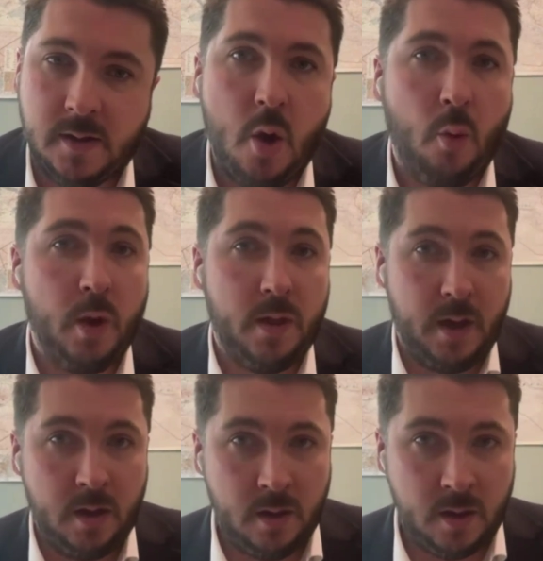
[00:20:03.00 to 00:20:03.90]
months
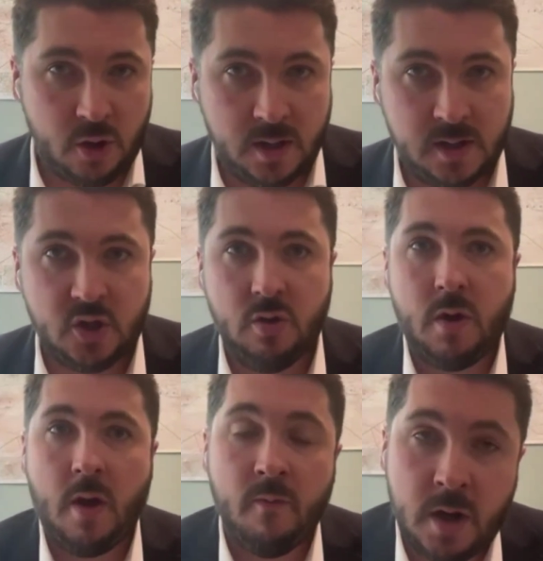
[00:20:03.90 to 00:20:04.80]
within the
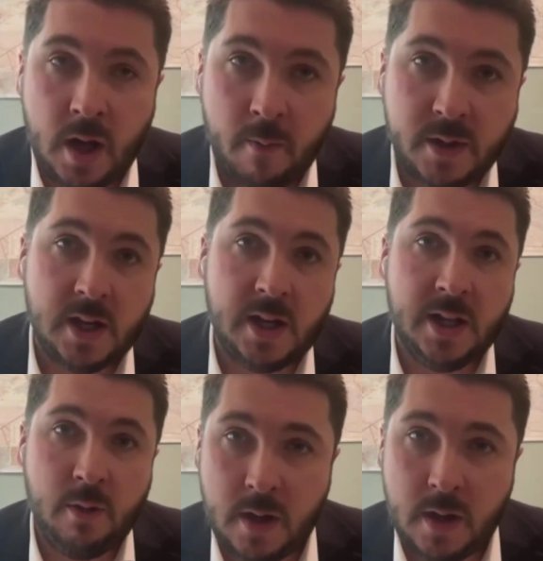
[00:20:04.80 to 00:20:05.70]
transitional government, and
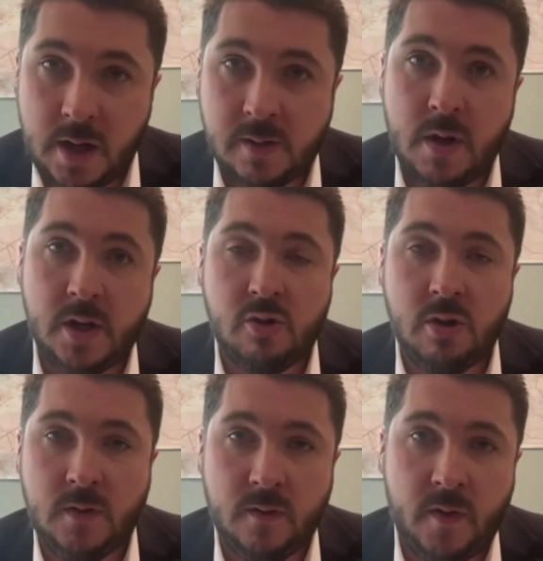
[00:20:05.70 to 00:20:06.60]
particularly within his
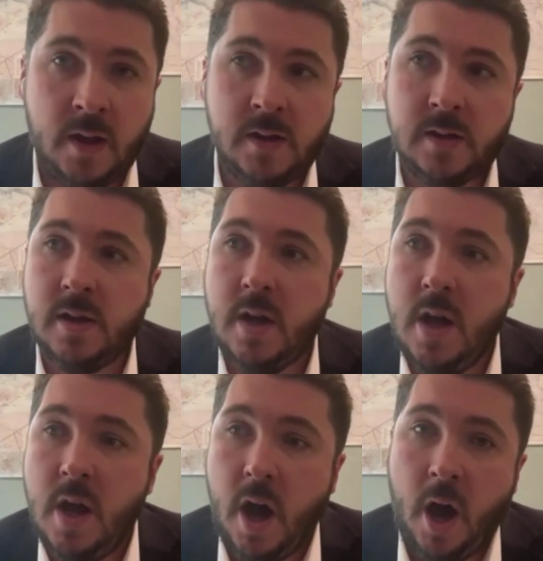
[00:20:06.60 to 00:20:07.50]
Ministry of Defense,
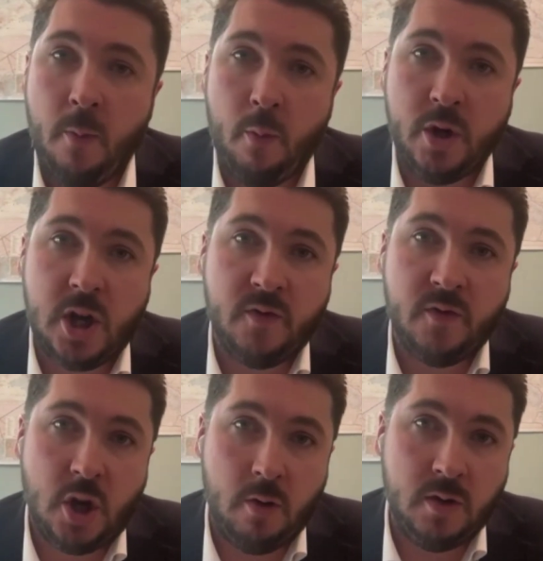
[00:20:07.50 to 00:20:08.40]
which
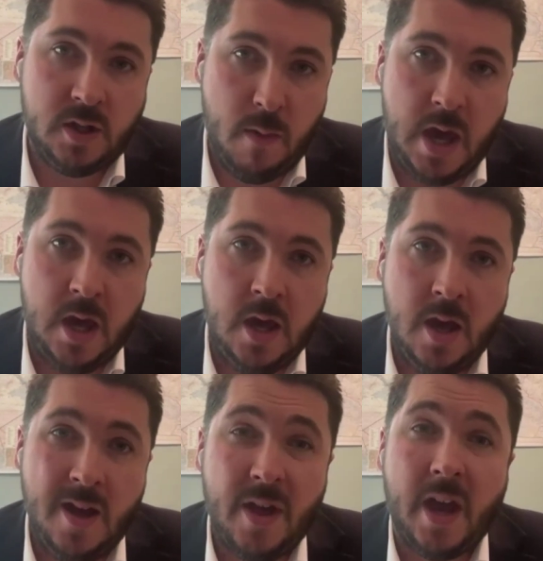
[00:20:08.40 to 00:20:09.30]
have shown to
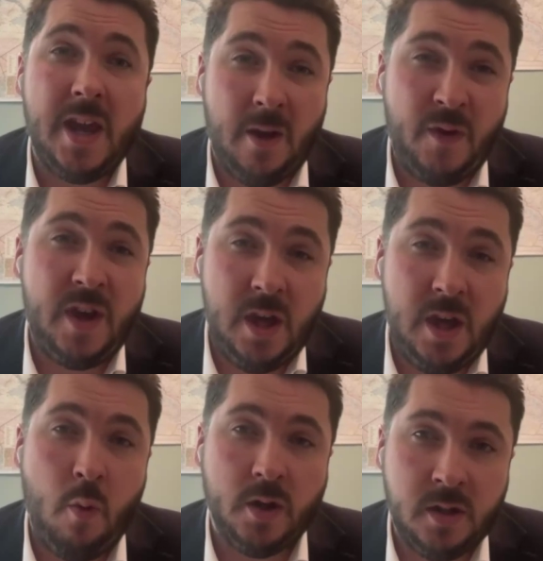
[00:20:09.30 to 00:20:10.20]
me that if
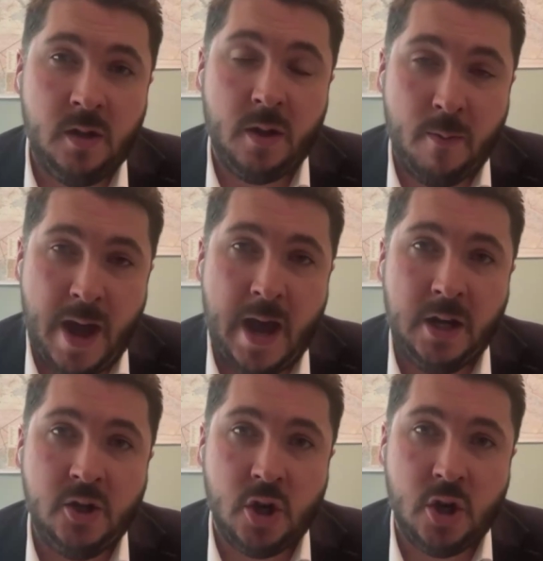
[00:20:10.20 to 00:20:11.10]
he wasn't the
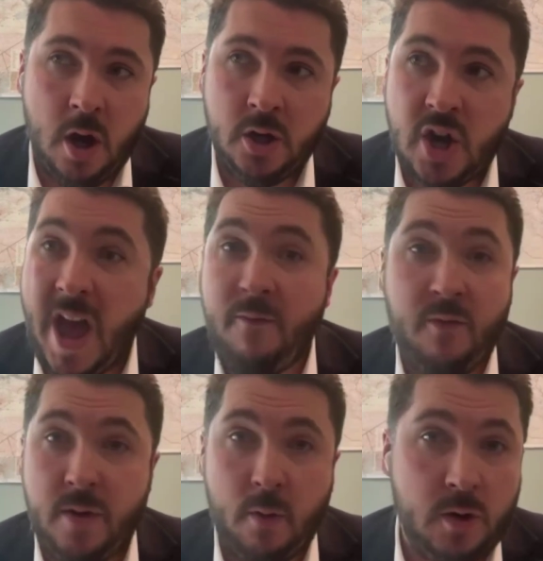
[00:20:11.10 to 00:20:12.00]
man in charge,
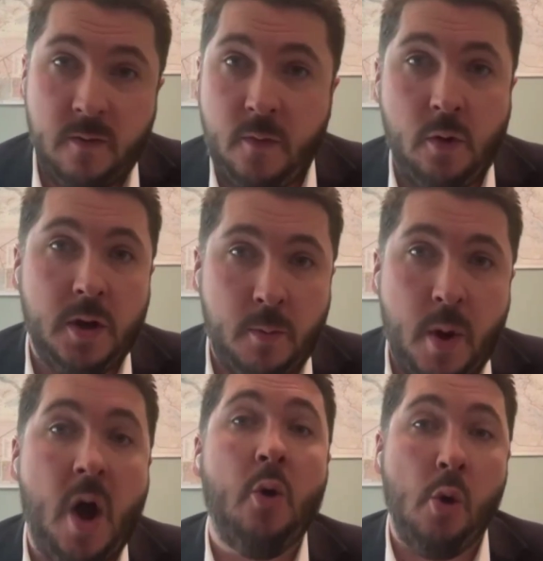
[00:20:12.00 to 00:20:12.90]
everything would have fallen
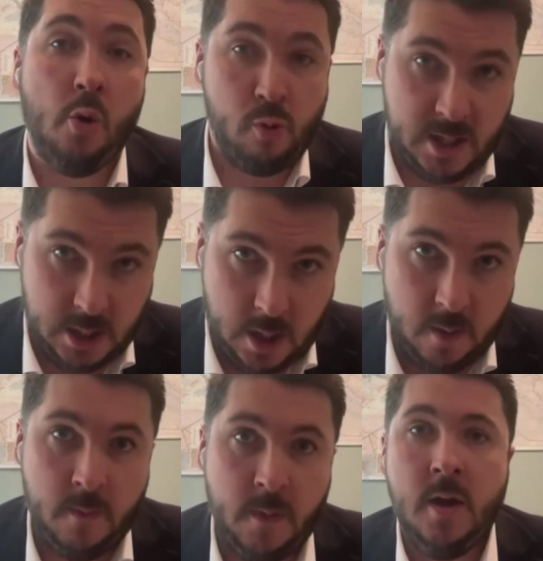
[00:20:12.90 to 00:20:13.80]
apart
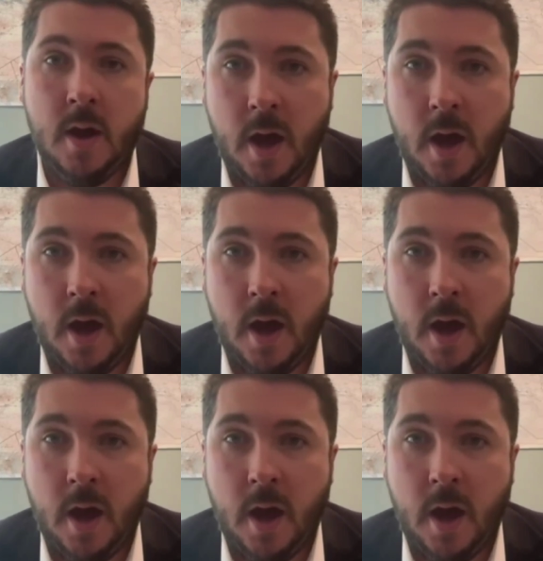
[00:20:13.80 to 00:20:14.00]
already.